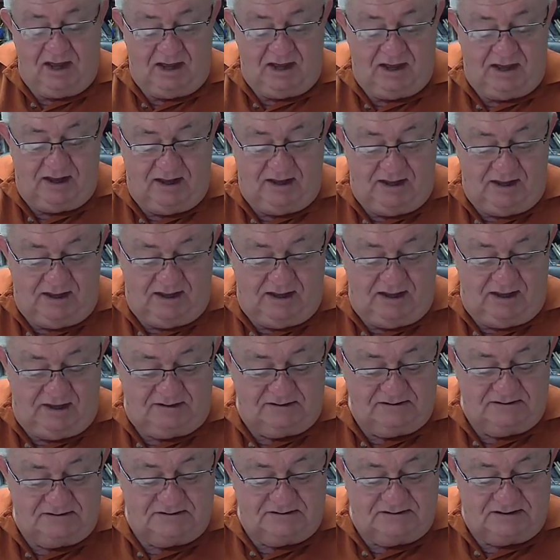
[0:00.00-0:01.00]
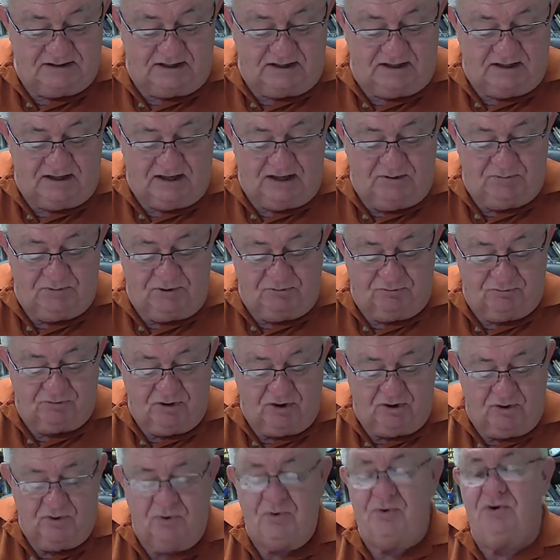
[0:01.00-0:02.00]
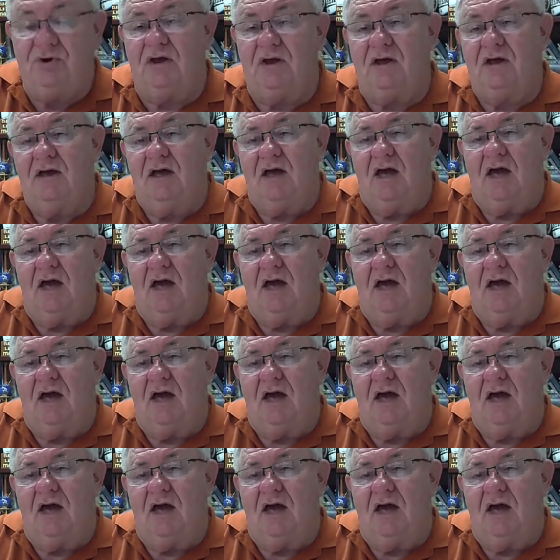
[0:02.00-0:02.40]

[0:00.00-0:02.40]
Uh, and uh, and we rode.